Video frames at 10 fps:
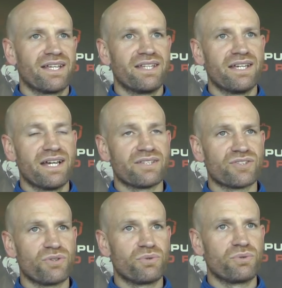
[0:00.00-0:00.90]
Yeah,
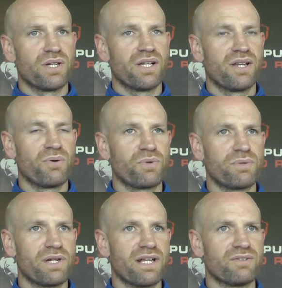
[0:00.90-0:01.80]
so we
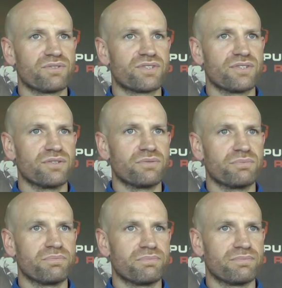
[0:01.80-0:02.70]
went out to,
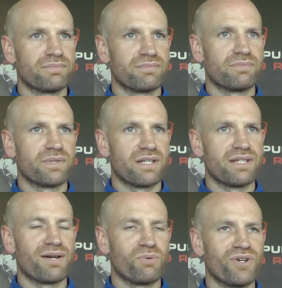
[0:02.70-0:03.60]

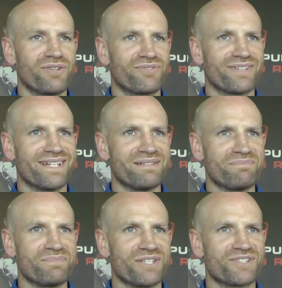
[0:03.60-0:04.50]
now wife,
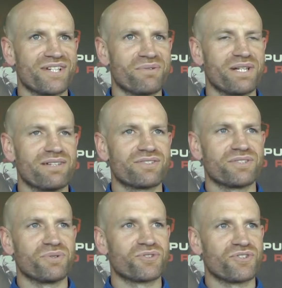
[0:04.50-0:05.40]
me and Sarah went out
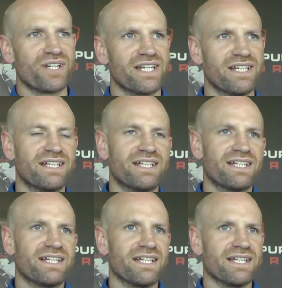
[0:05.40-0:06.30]
to Australia,
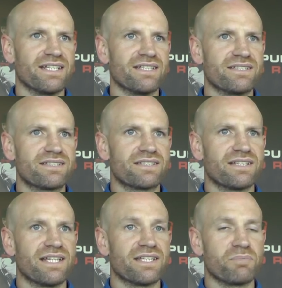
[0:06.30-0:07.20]
and
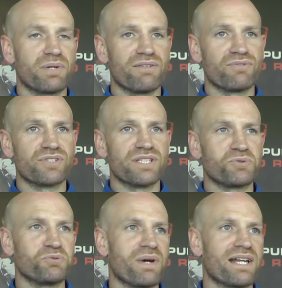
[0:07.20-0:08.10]
ended up playing for a team
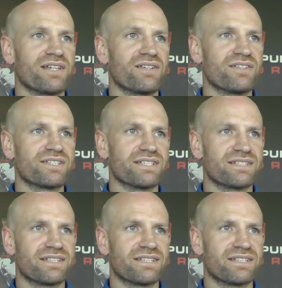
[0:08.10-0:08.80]
called Manly United,